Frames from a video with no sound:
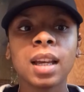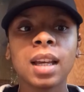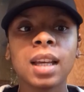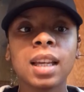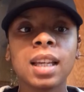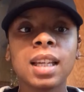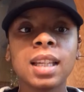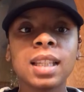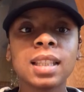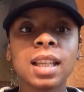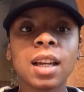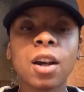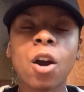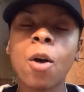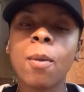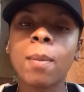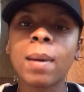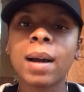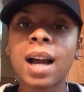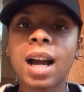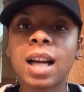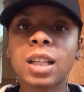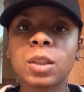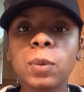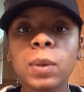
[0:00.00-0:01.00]
he's like, oh my
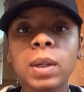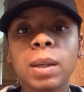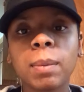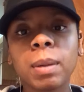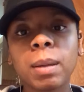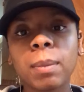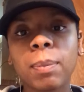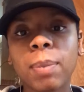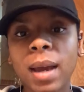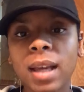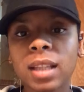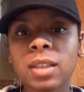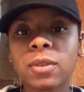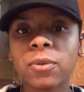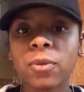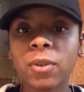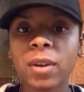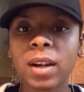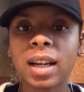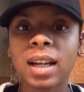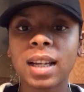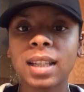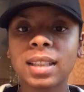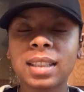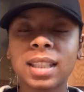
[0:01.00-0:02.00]
gosh, we could be best
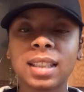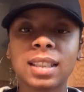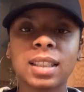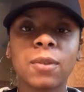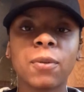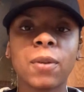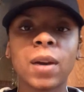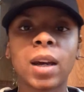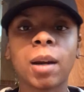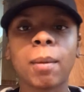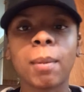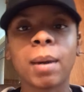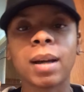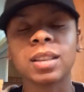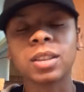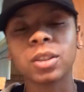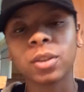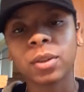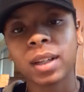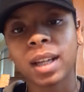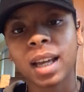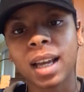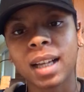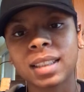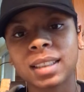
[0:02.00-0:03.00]
friends because he found out my
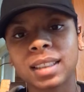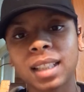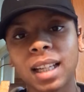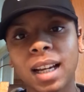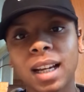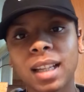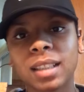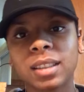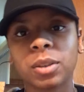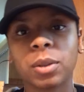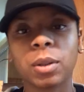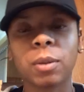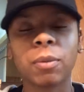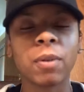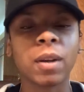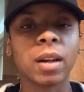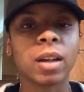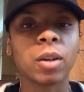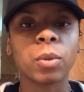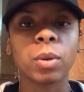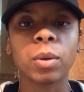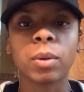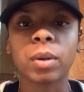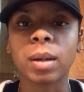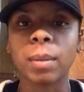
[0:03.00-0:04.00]
zodiac sign, so he found
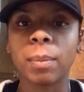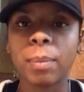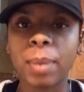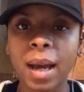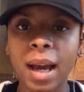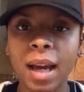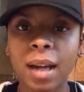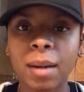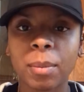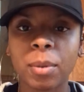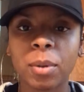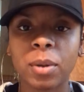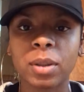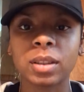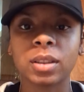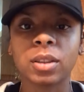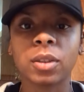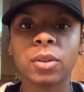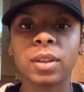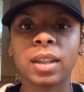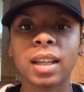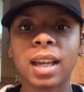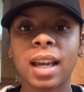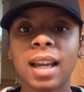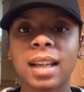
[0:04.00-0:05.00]
out we were compatible as
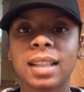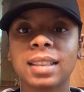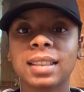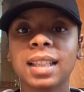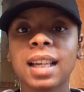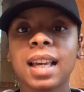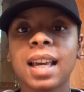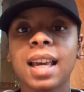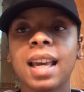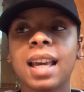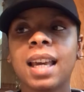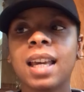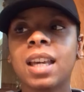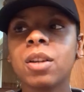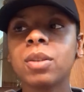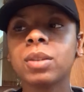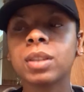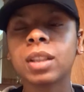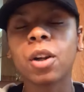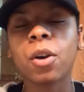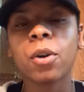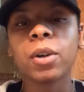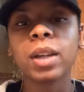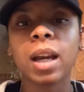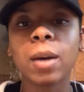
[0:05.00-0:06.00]
zodiacs. He was
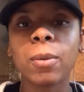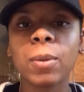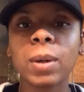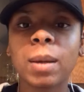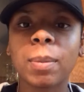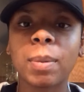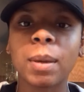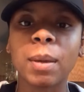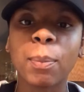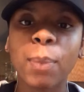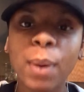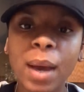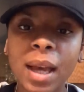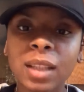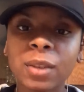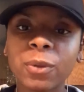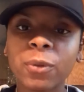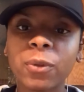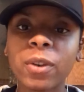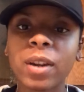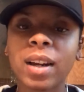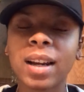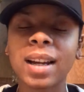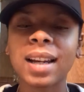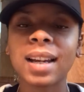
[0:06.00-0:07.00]
like, oh yeah, we could be best
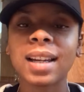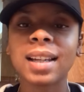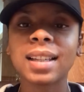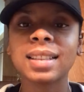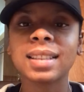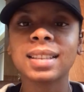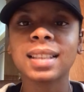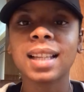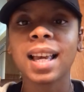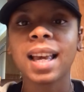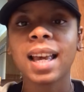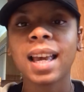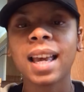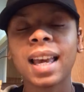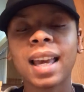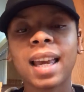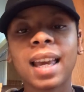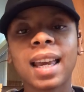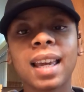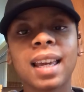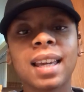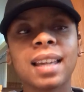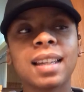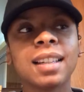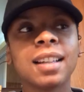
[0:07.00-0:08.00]
friends,
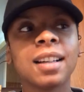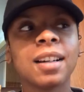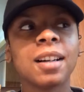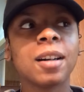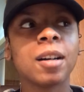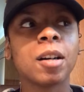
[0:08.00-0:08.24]
and